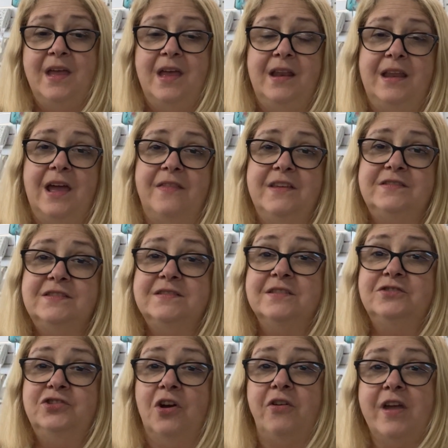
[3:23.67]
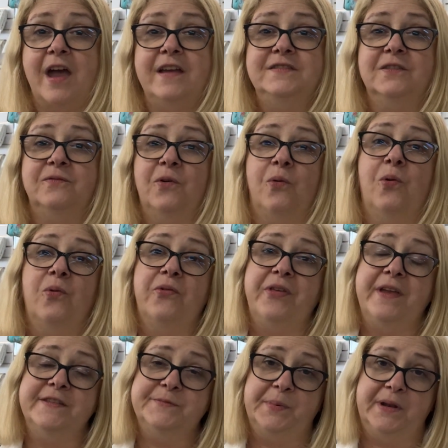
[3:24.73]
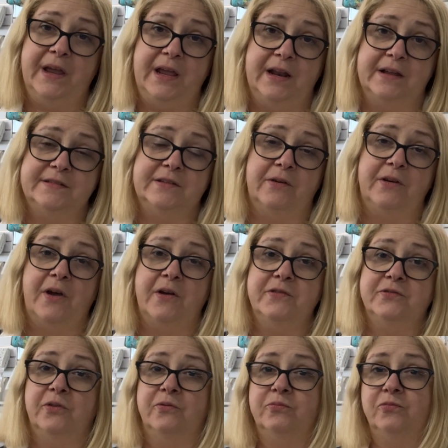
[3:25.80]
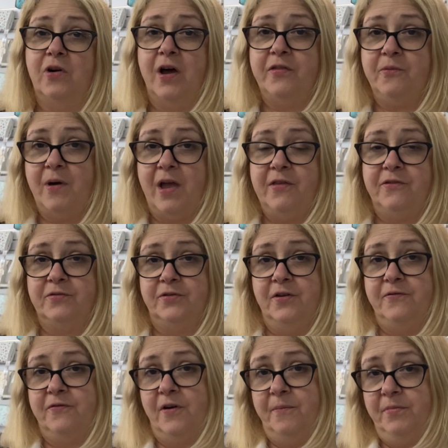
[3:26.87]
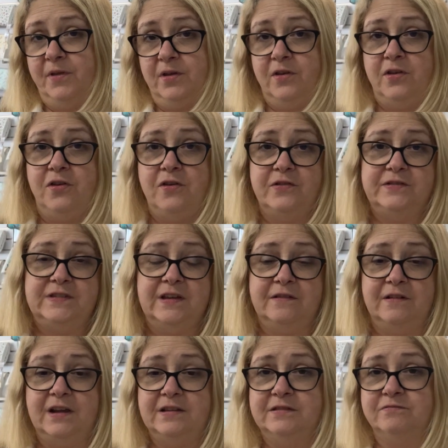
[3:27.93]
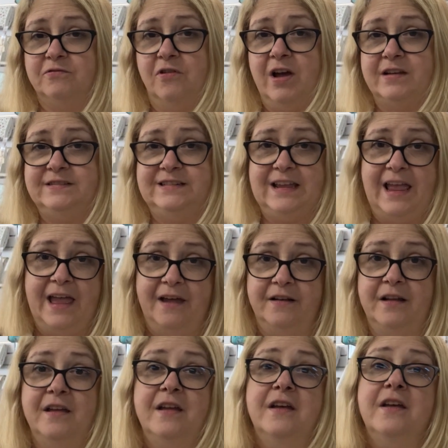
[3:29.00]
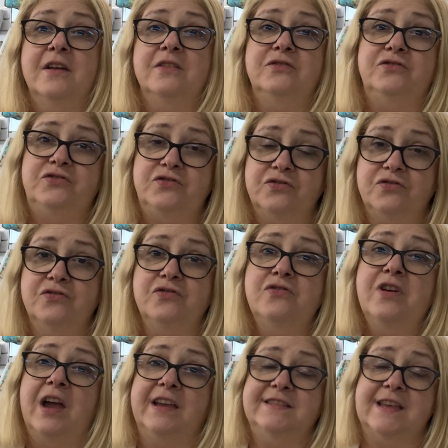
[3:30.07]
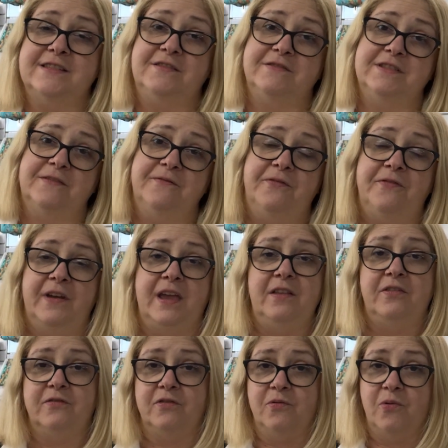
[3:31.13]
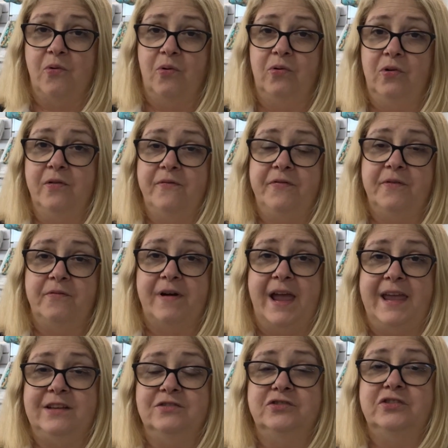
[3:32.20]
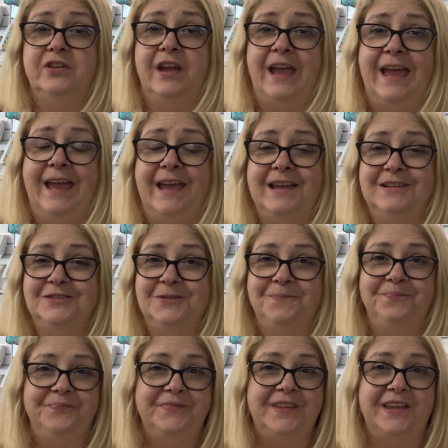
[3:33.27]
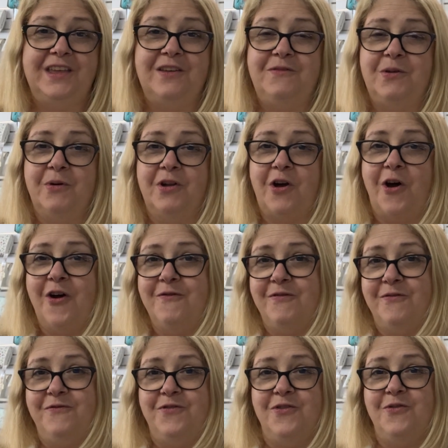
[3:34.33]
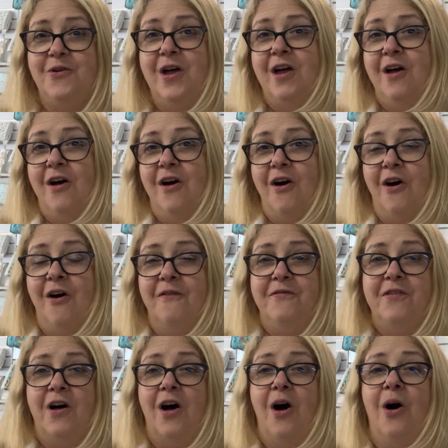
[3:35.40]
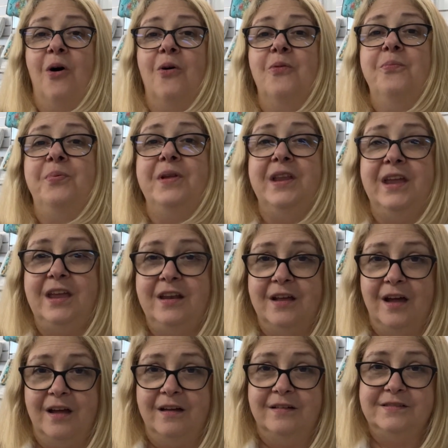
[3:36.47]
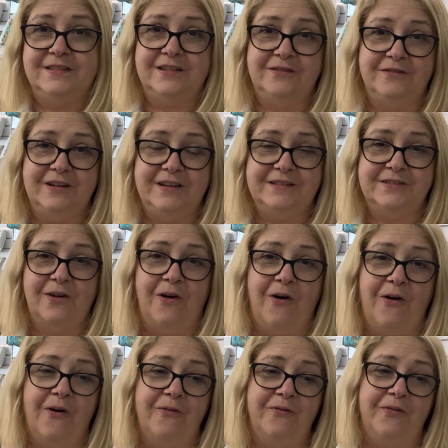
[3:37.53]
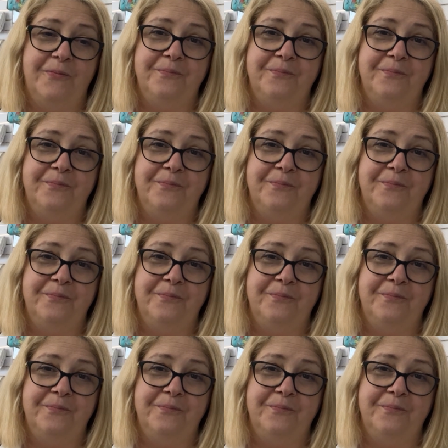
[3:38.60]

Now this is a showcase of all things Benina, so it goes right the way through from the Q series right down to accessories and feet through all of the range, and to give you an overview of the whole Benina series of